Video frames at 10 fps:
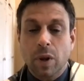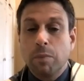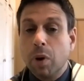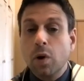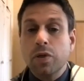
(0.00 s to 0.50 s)

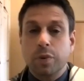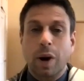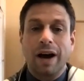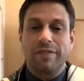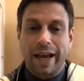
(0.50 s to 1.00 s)
Both
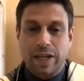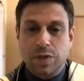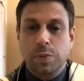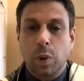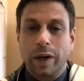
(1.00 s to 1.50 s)
Rav and
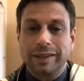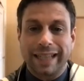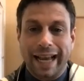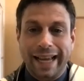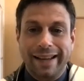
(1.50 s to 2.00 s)
Shmuel
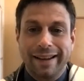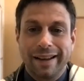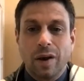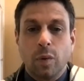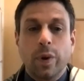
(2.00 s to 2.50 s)
say
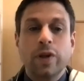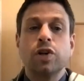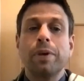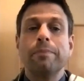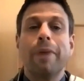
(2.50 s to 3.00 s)
we
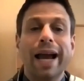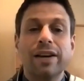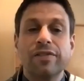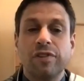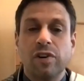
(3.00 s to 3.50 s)
should be
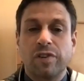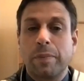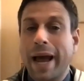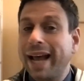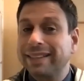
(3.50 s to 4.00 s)
mindful of our
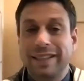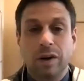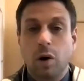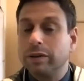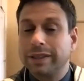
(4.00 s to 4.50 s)
past in
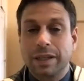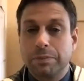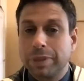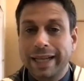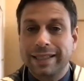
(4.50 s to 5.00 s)
all its
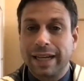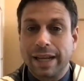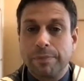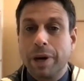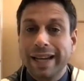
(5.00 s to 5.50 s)

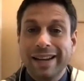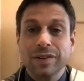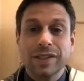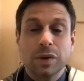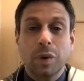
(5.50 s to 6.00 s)
complexity, but
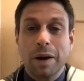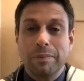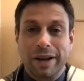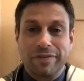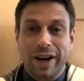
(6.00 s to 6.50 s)
here's the rub,
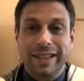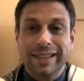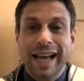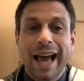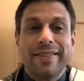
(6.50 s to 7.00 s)
my friends.